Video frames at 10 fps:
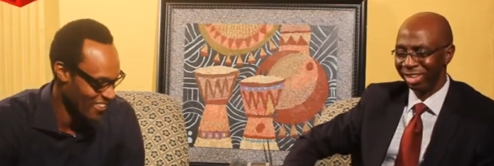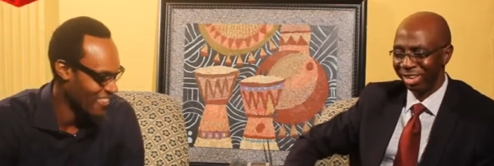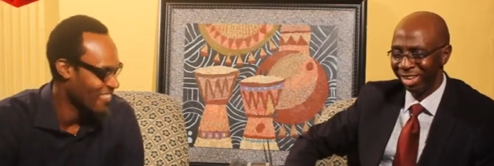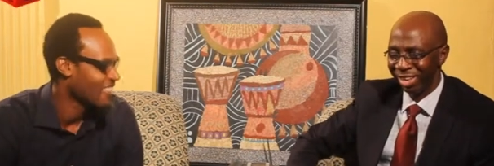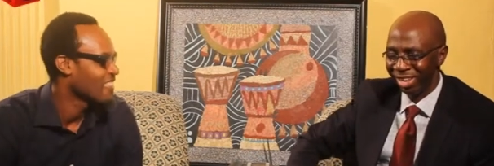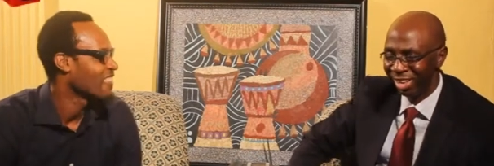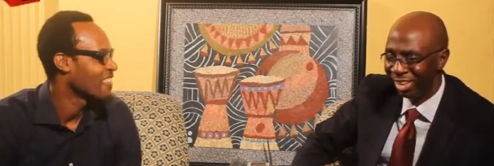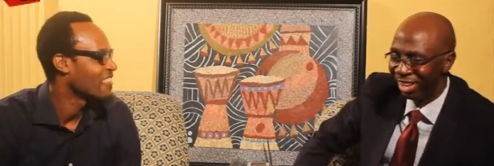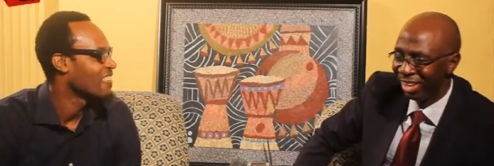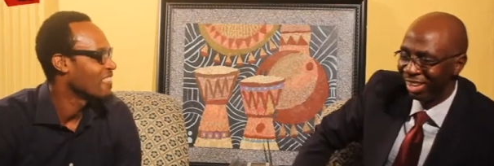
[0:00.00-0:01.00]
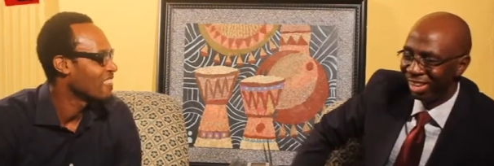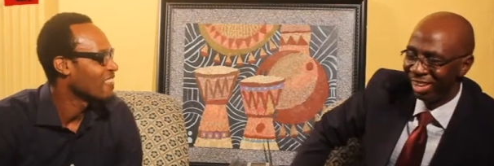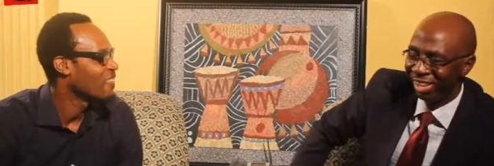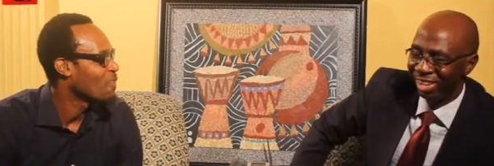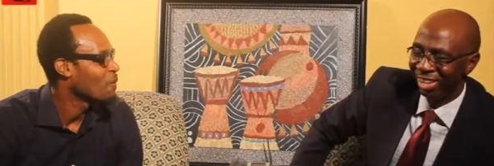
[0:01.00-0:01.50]
Speaker 1: the
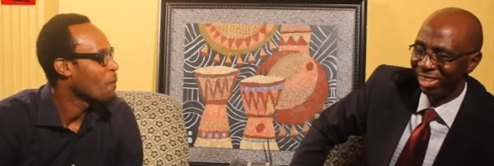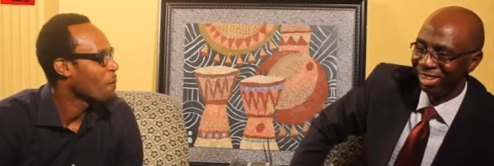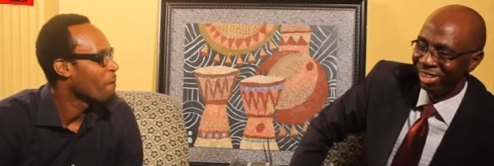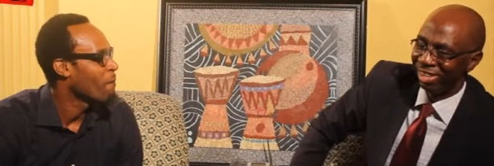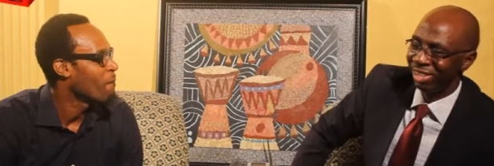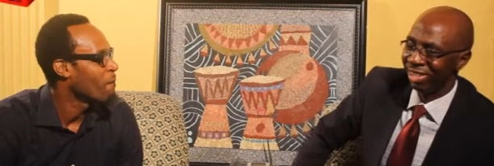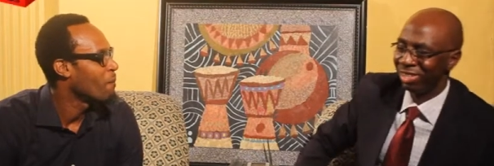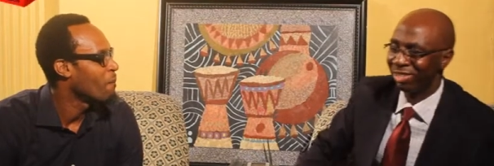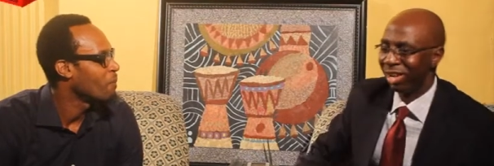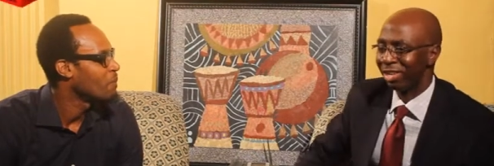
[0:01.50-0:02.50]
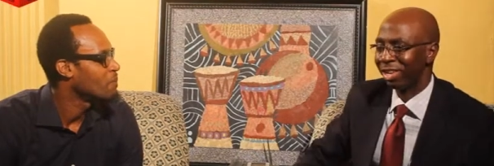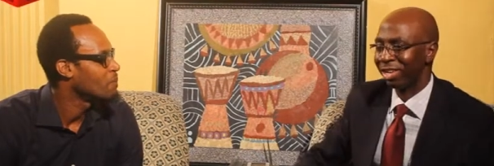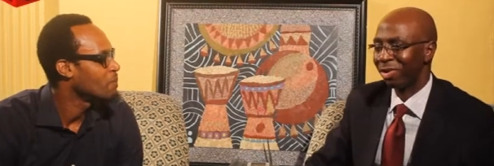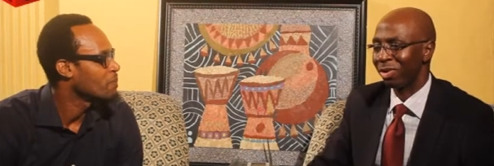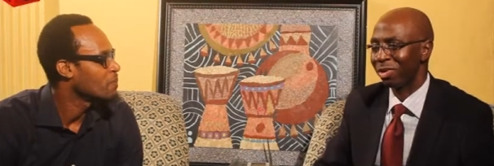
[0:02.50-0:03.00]
uh, uh,
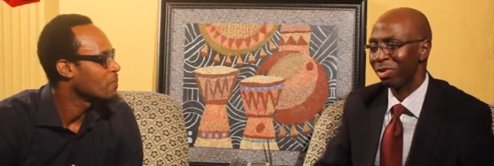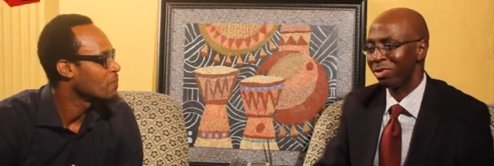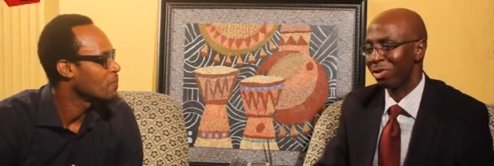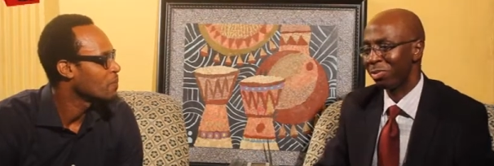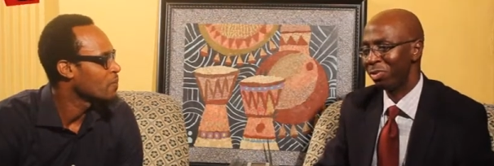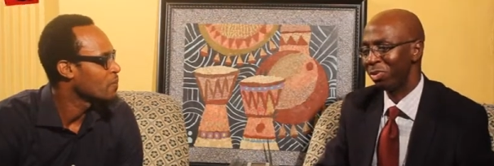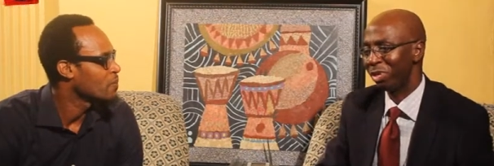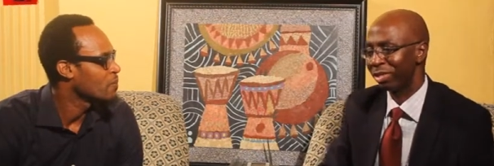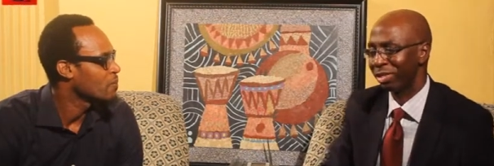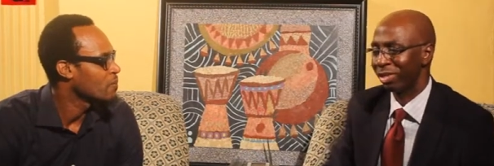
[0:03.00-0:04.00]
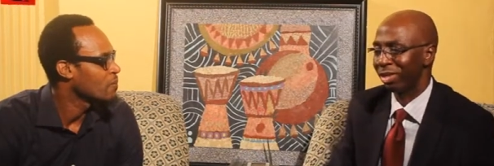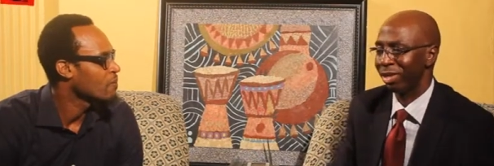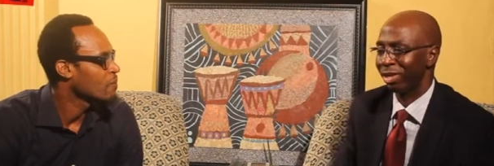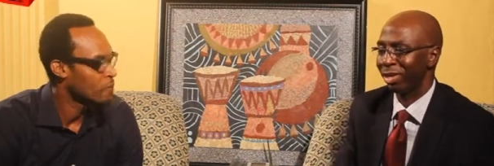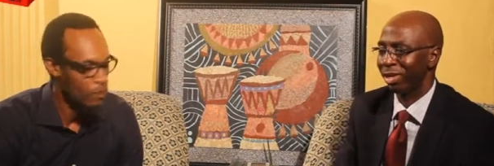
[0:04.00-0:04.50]
TriTech Aquaculture projects,
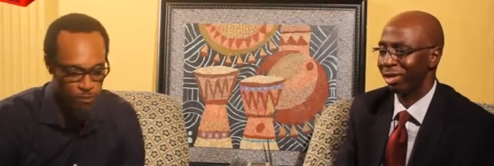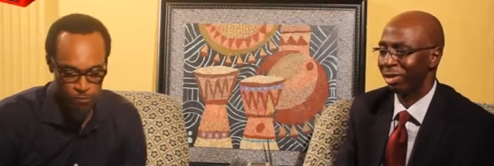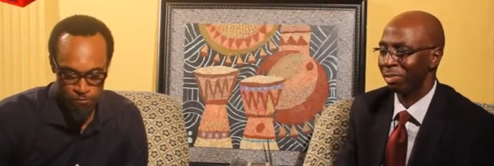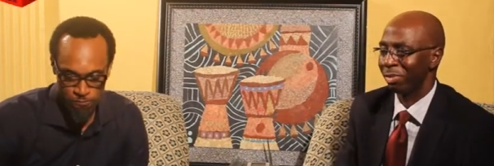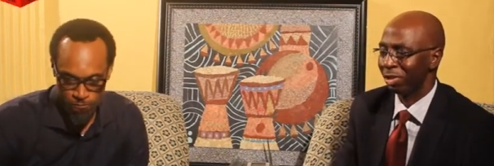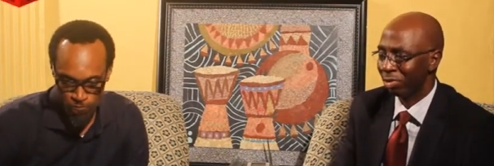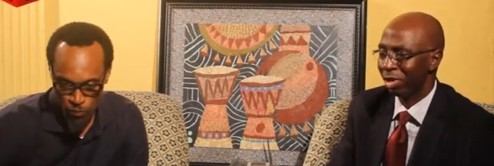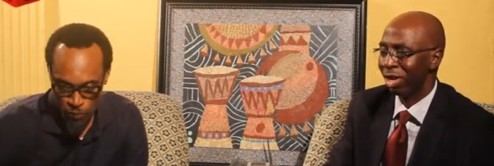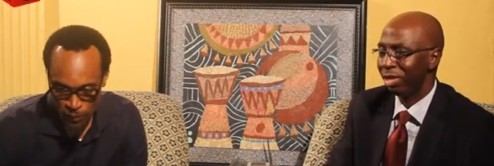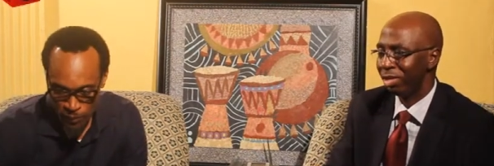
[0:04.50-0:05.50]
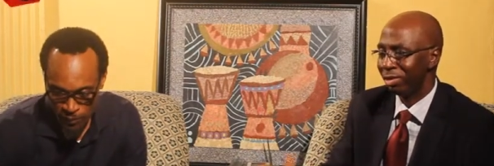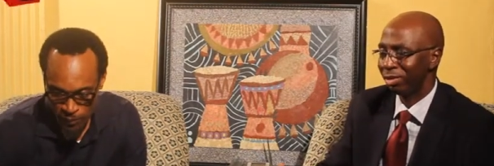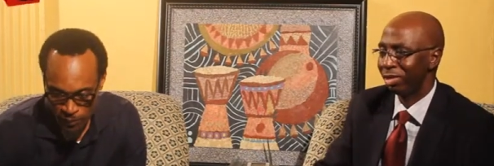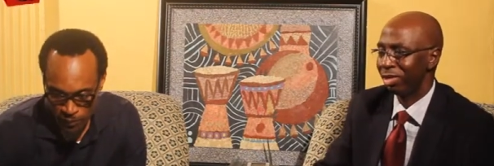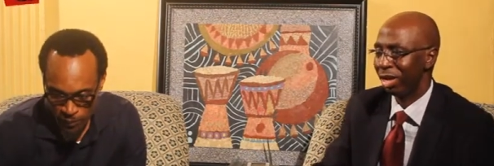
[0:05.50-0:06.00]
uh,
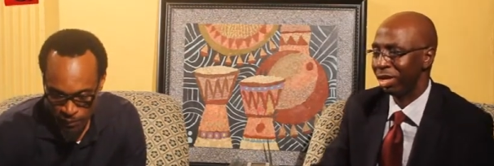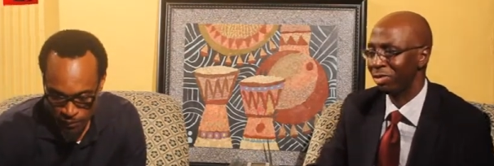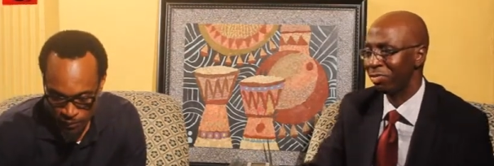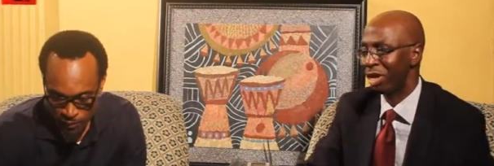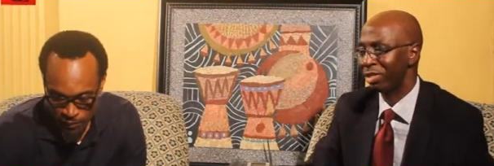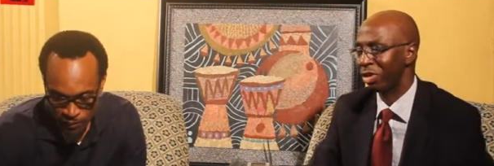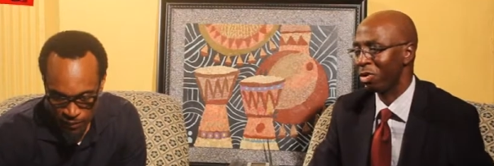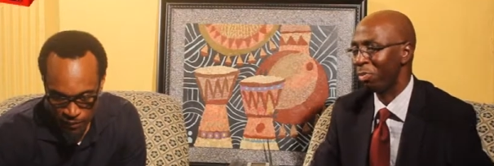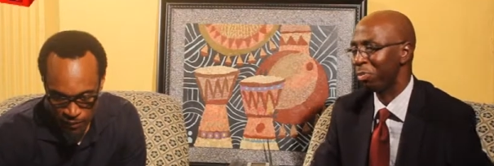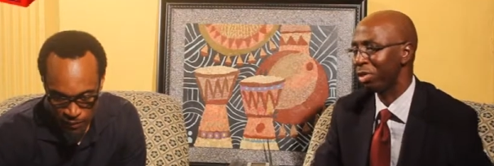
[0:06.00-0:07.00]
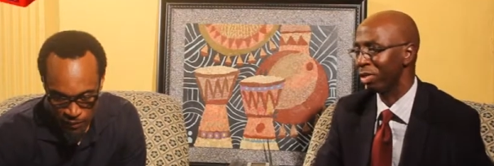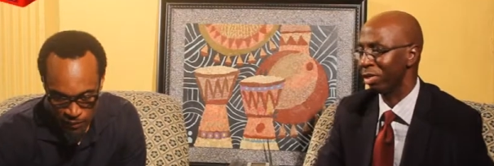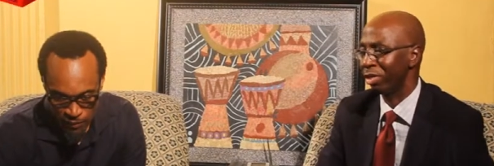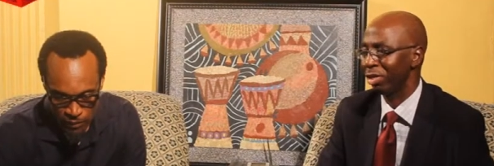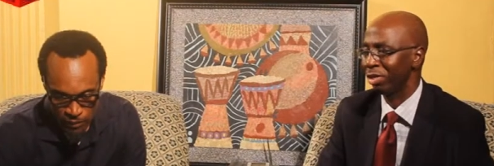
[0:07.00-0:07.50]
particularly uh, even as a
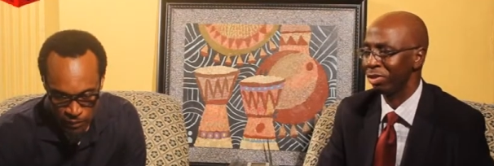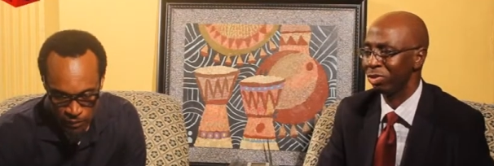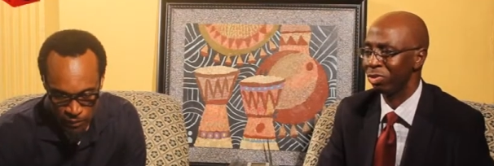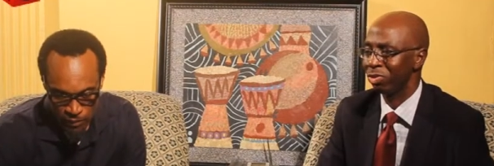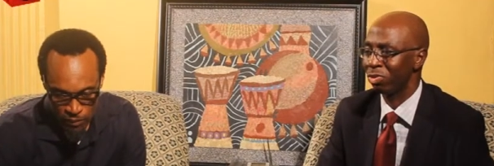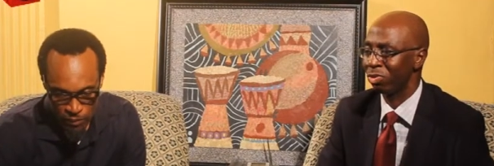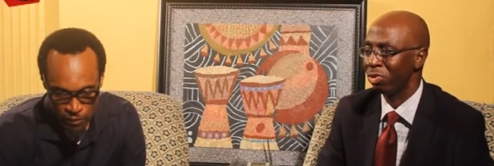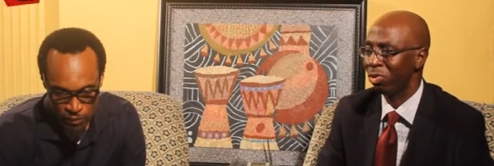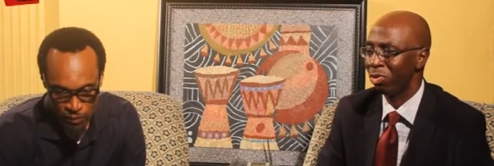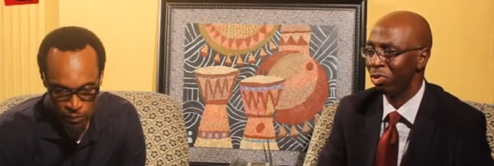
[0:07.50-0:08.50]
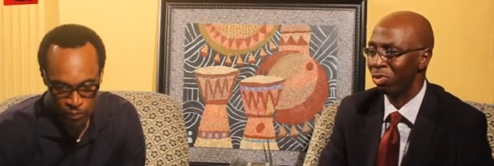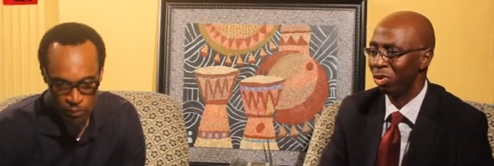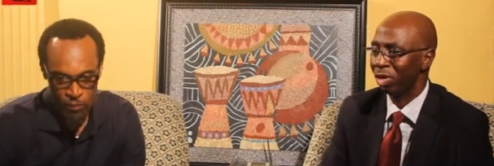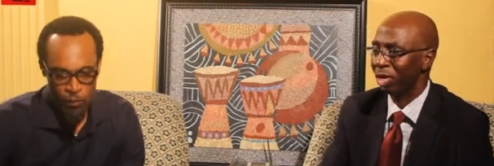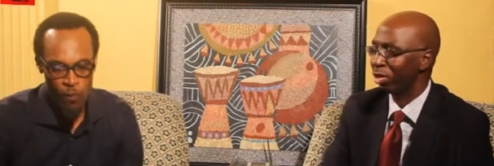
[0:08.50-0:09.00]
company, is to
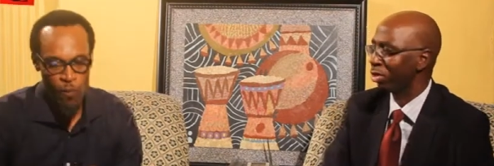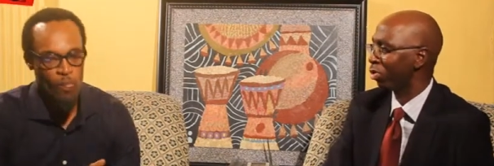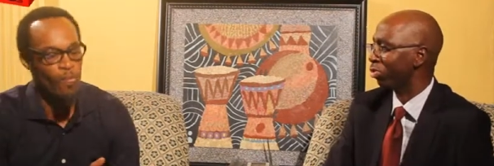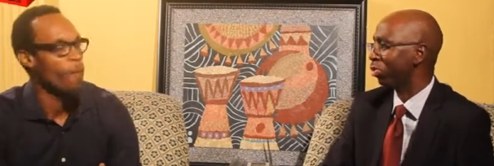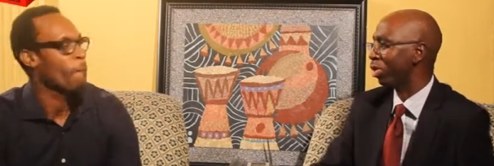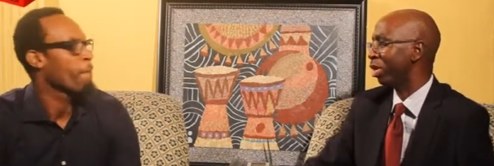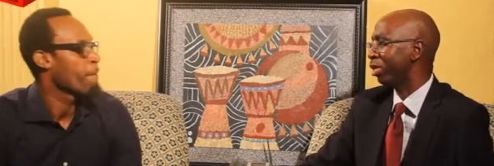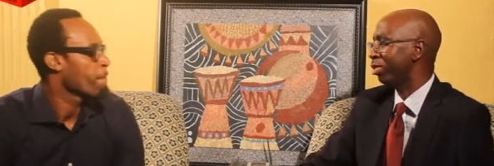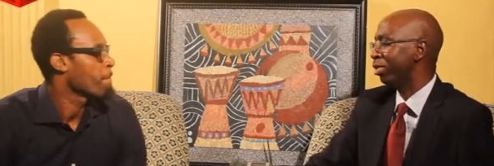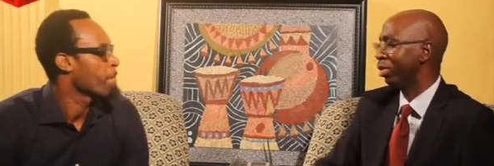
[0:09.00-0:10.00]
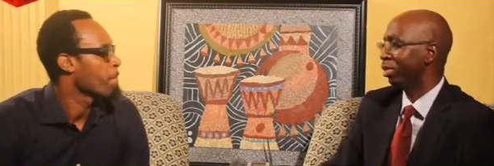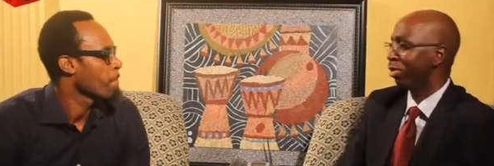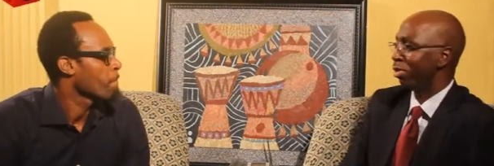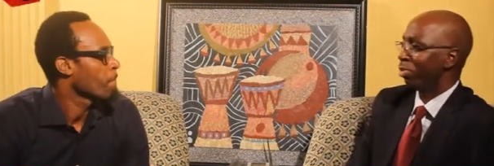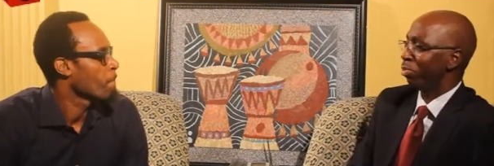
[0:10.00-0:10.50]
grow an agricultural
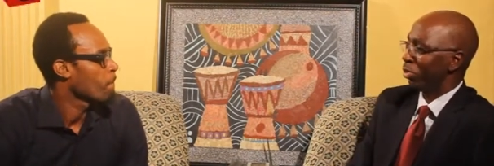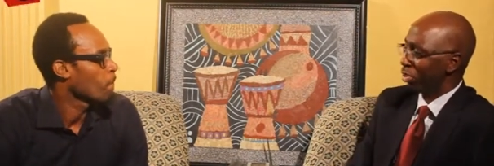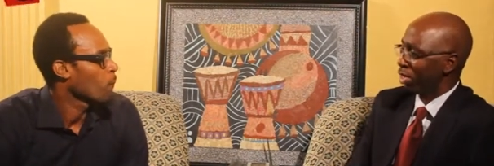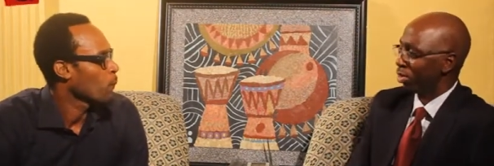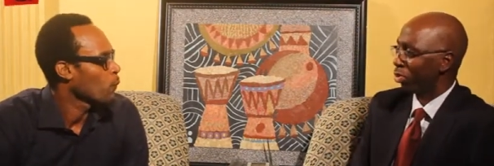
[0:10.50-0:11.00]
business